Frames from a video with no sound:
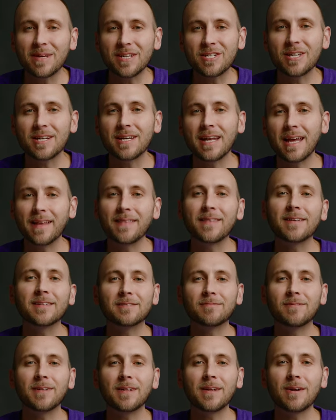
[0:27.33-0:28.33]
mentioned in
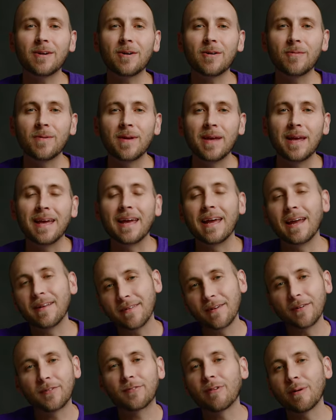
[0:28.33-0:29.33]
this video in
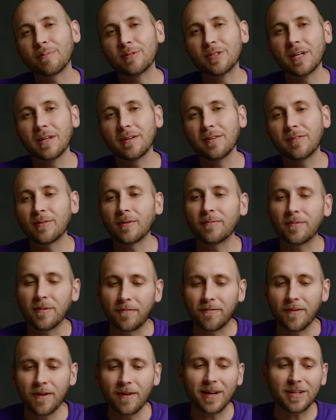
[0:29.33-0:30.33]
the description, so if you
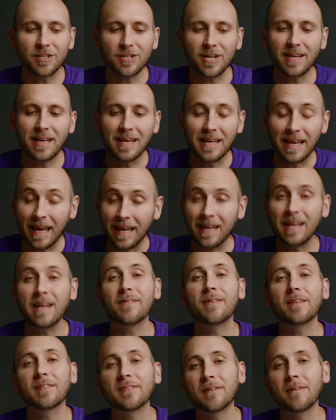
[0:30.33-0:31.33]
feel like checking any
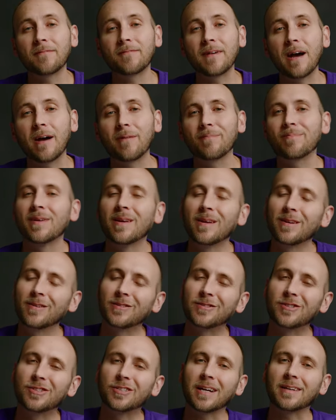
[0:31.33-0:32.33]
of this stuff out,
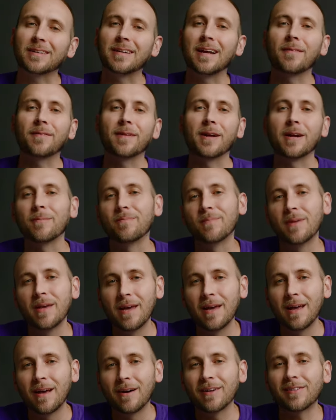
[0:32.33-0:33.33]
just check down there.
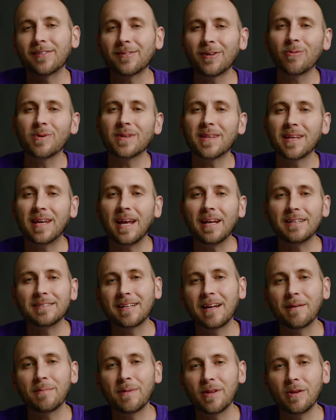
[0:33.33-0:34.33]
Let's start with the case
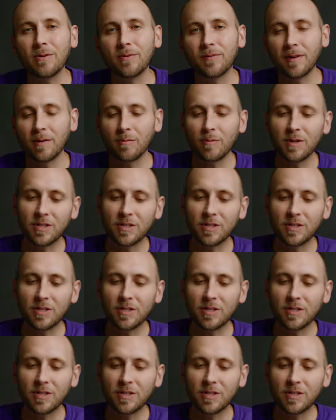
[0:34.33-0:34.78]
that I've been using,